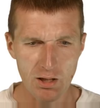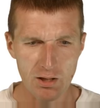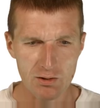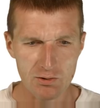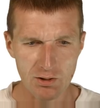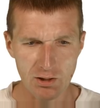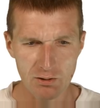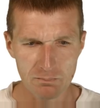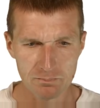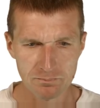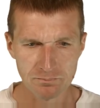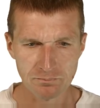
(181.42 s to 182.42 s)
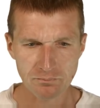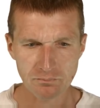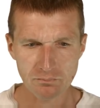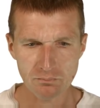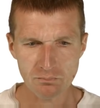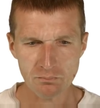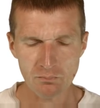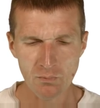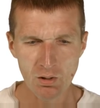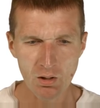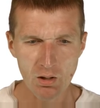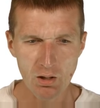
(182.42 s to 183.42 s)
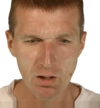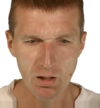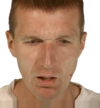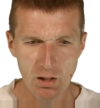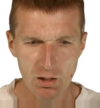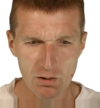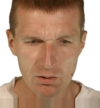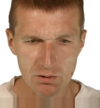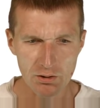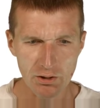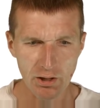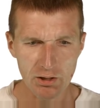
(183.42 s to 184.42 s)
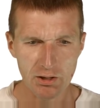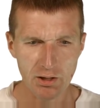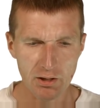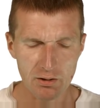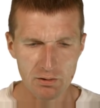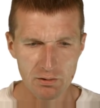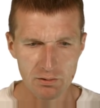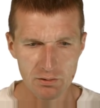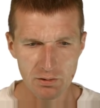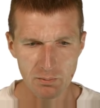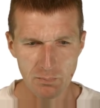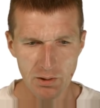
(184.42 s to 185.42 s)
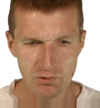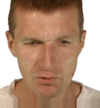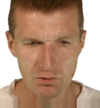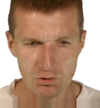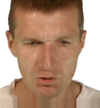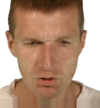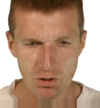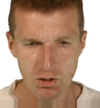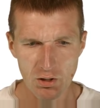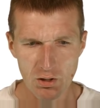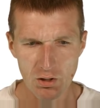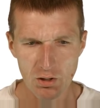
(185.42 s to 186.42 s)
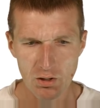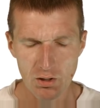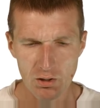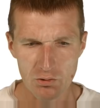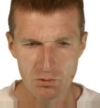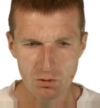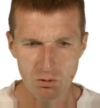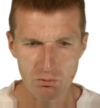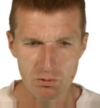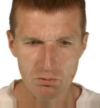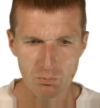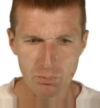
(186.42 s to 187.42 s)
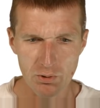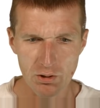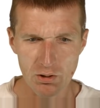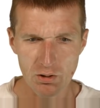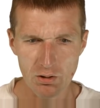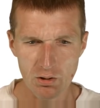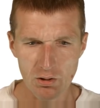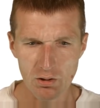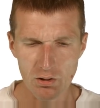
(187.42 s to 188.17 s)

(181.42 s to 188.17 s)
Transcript: AirHex again. And the data, the message, is going to be